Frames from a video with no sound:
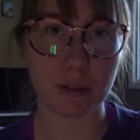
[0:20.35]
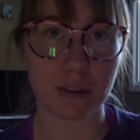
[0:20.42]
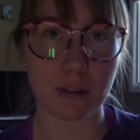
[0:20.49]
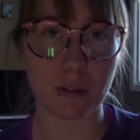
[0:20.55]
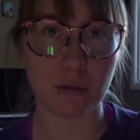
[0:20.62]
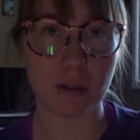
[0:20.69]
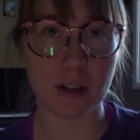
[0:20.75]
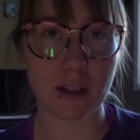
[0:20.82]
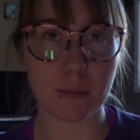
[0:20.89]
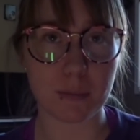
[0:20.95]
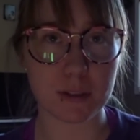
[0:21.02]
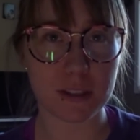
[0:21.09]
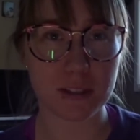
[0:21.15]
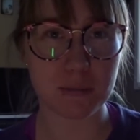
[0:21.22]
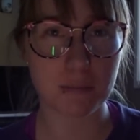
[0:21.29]
with you while I
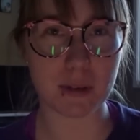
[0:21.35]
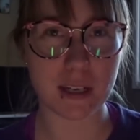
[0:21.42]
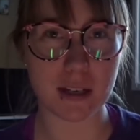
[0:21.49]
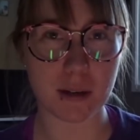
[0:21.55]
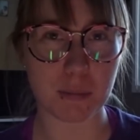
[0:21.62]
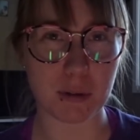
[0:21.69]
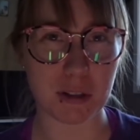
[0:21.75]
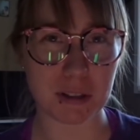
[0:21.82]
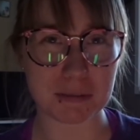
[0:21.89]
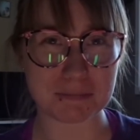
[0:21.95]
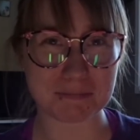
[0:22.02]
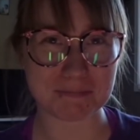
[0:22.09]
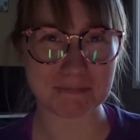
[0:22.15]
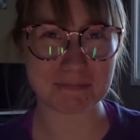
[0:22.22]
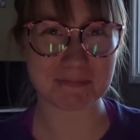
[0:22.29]
put some makeup on.
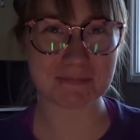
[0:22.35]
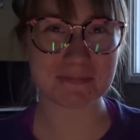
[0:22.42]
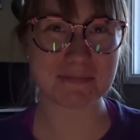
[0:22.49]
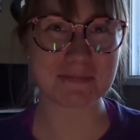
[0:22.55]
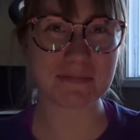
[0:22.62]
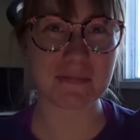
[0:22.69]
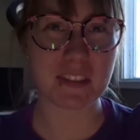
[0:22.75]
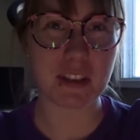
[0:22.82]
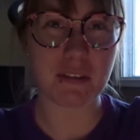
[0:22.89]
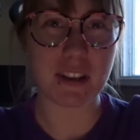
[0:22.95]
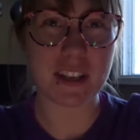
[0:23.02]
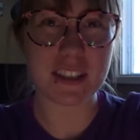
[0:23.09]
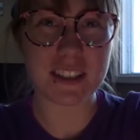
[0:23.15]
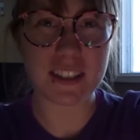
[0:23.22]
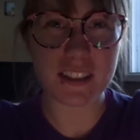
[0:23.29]

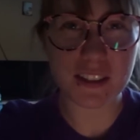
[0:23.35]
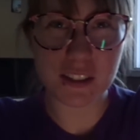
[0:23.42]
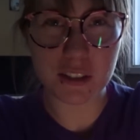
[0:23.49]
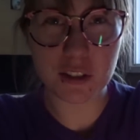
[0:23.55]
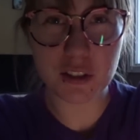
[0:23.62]
Why does it look